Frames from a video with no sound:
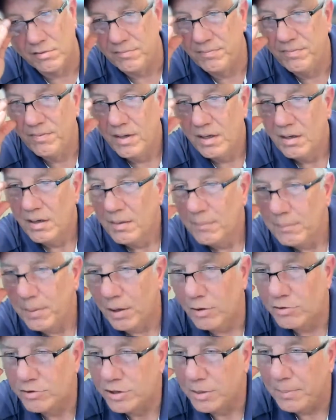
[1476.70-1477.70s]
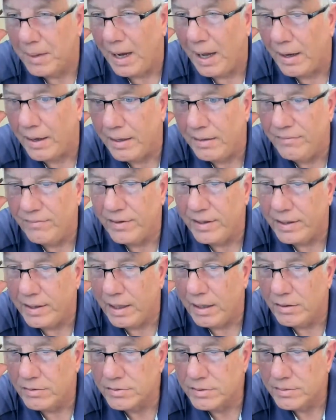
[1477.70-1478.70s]
of posts about it and
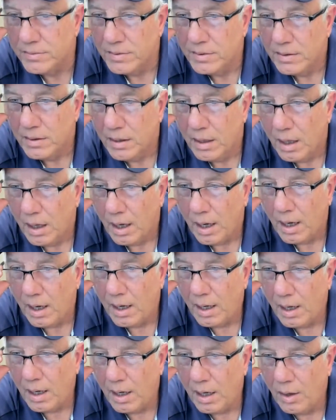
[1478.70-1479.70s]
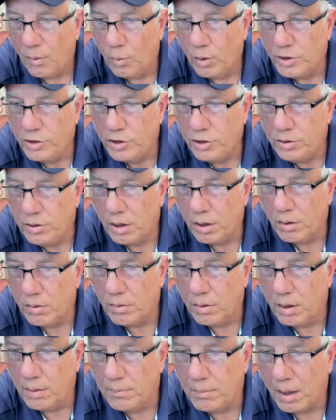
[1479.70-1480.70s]
videos. Would you
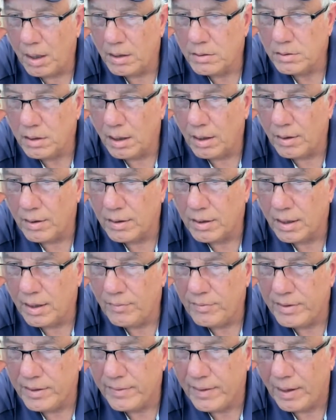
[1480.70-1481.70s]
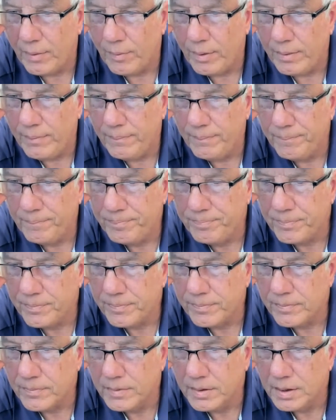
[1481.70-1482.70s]
know what module? Oh, okay, we did that one.
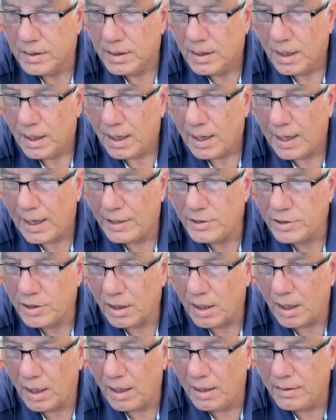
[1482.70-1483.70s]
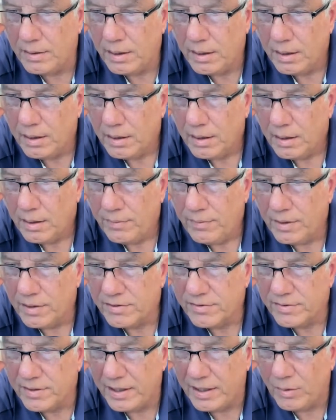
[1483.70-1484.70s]
Hi, John.
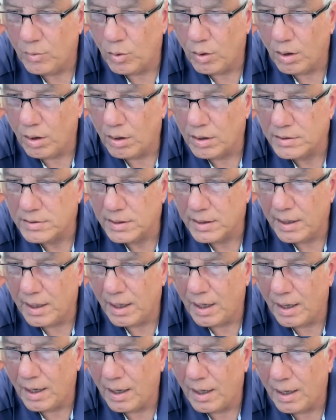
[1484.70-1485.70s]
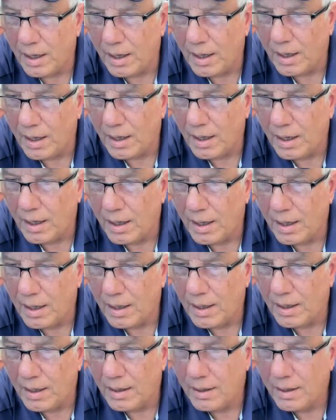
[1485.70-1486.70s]
This thing works,
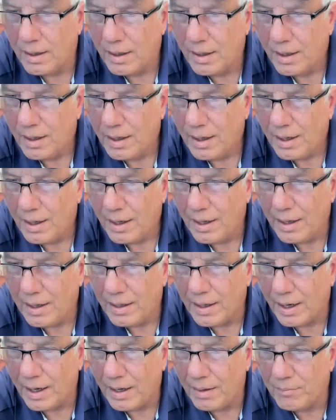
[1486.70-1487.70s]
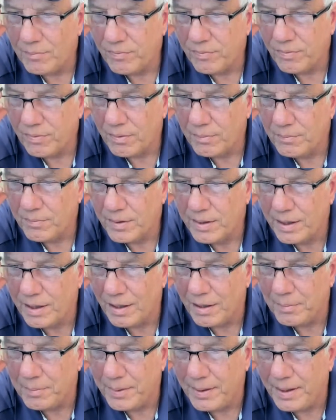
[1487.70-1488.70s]
and I'm from the
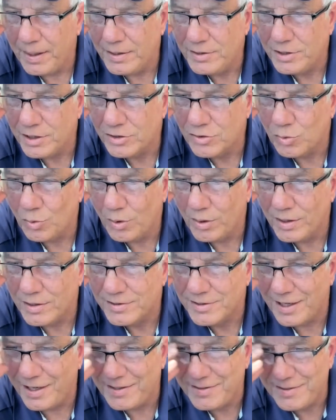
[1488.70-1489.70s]
Caribbean. Just wanted to say